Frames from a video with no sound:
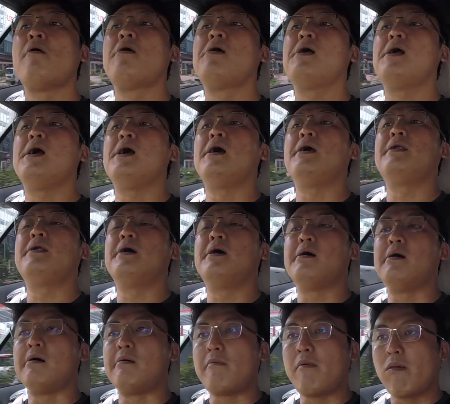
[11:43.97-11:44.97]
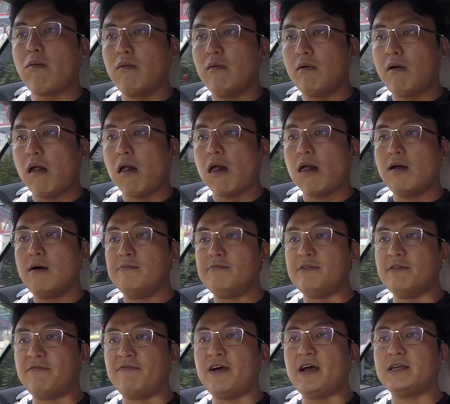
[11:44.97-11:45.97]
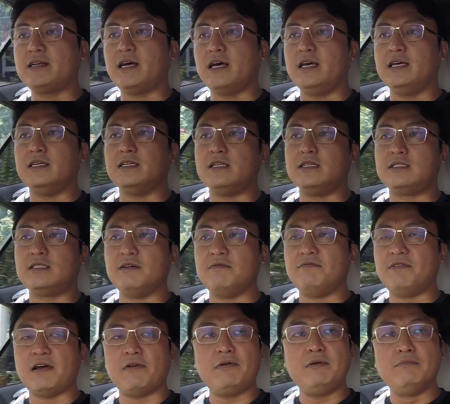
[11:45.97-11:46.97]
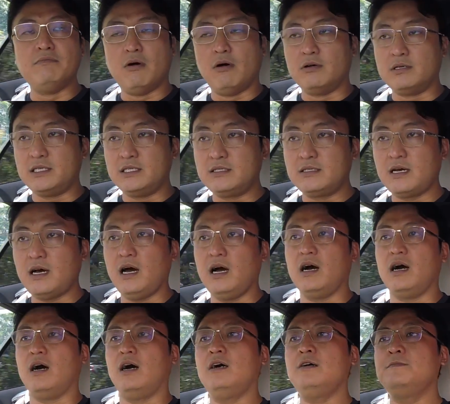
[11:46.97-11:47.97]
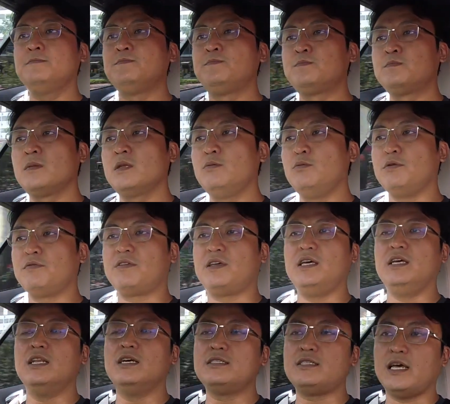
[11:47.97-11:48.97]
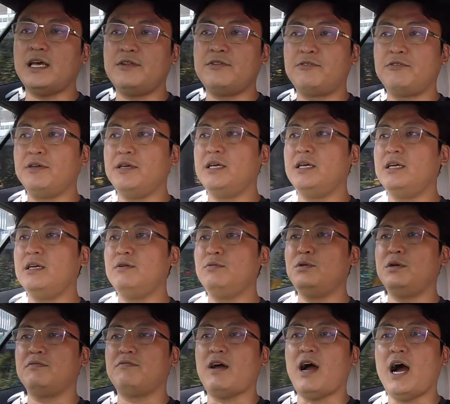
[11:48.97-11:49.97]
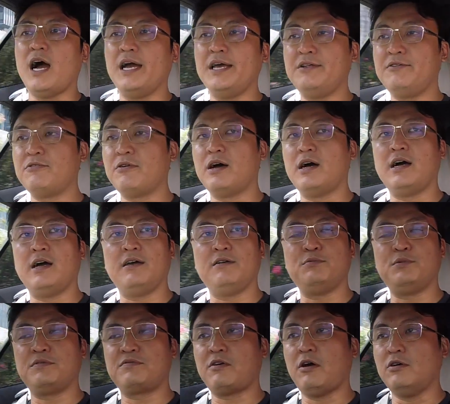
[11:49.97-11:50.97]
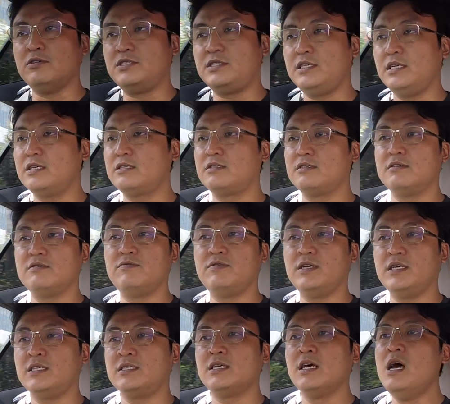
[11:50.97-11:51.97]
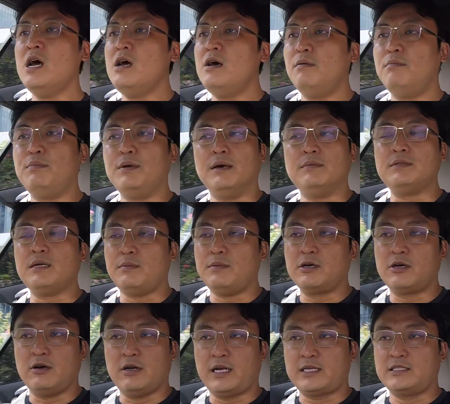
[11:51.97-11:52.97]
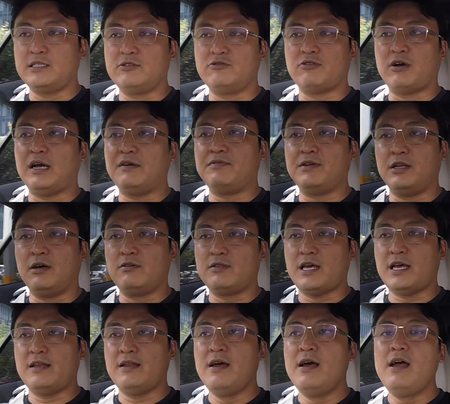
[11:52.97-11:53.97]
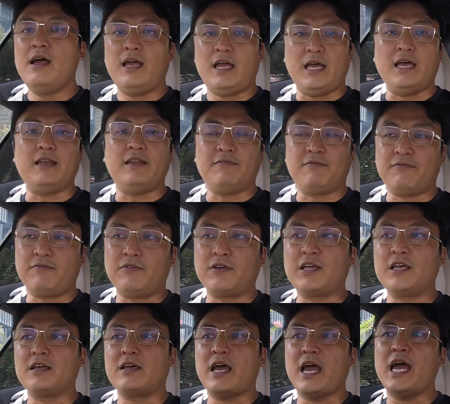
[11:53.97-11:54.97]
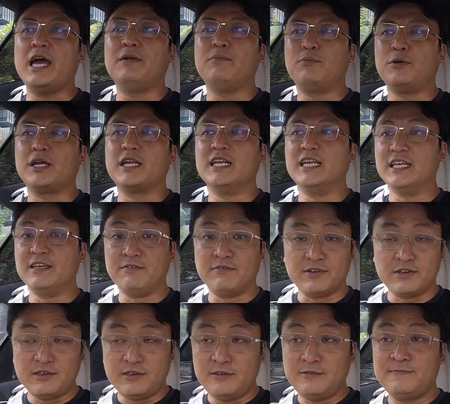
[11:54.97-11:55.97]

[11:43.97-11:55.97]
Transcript: and the fact that it is a very modern car with keyless entry, with iDrive, with concierge service, BMW connected drive and all that, and a freaking handbrake lever,